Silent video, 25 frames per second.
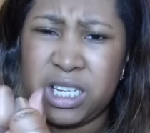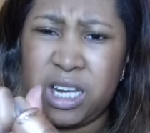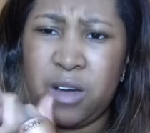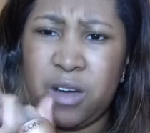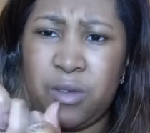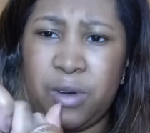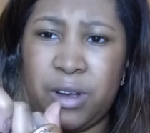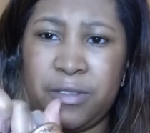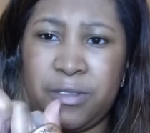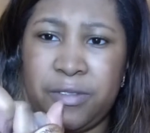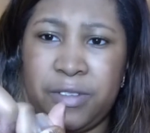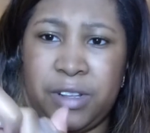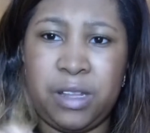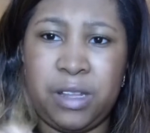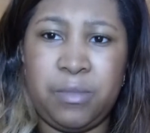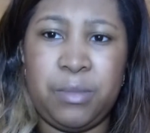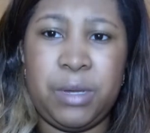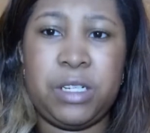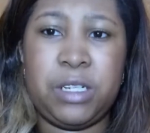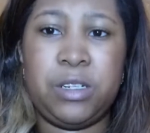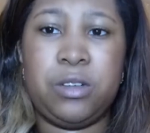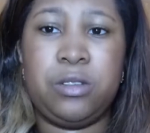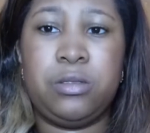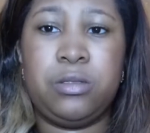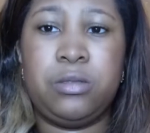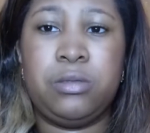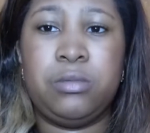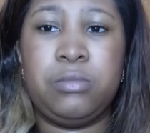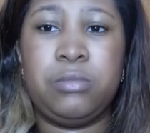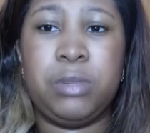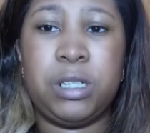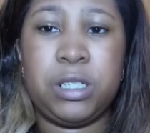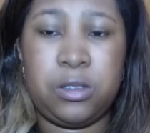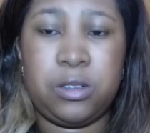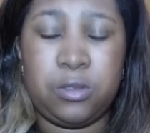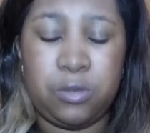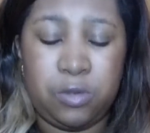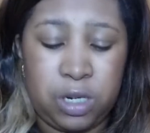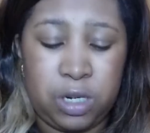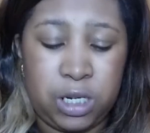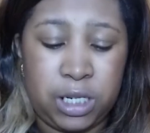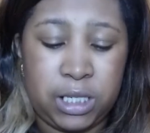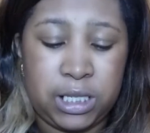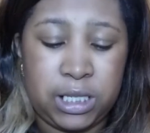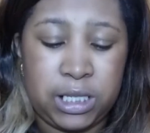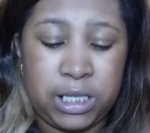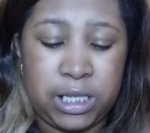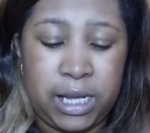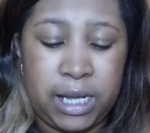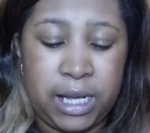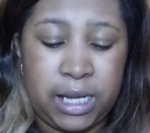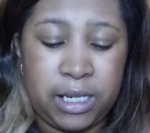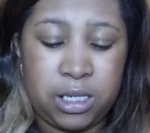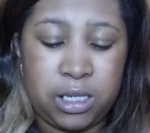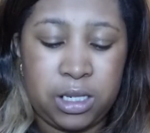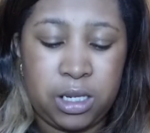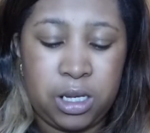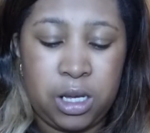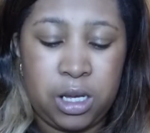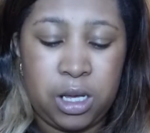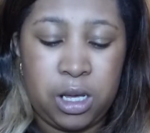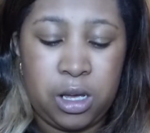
So I went for the middle one instead.